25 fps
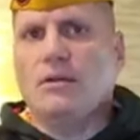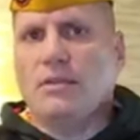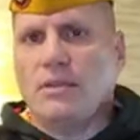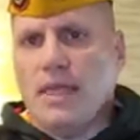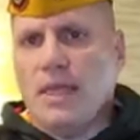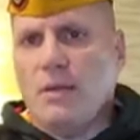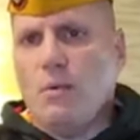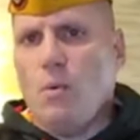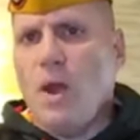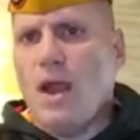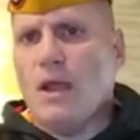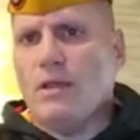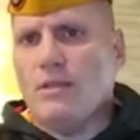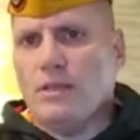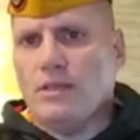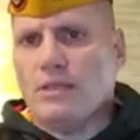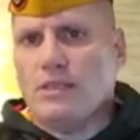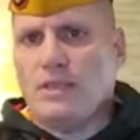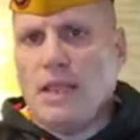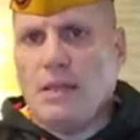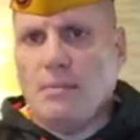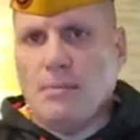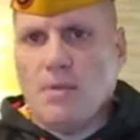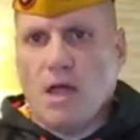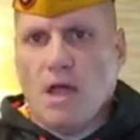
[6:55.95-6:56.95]
They wear the
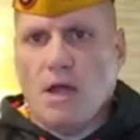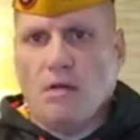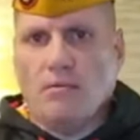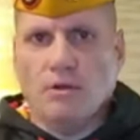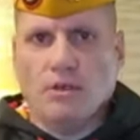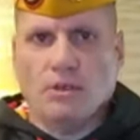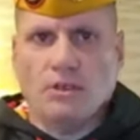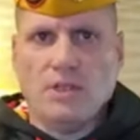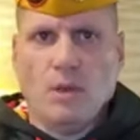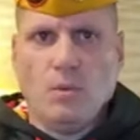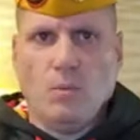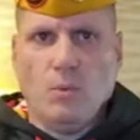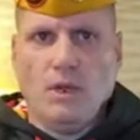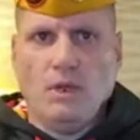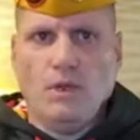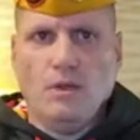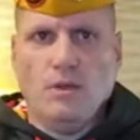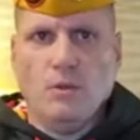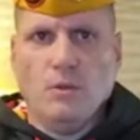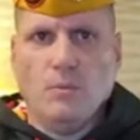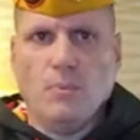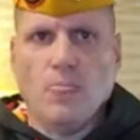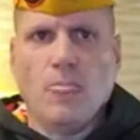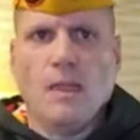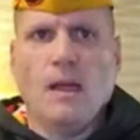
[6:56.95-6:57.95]
same covers that we
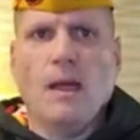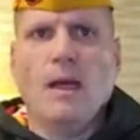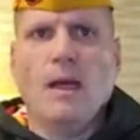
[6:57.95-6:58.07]
do.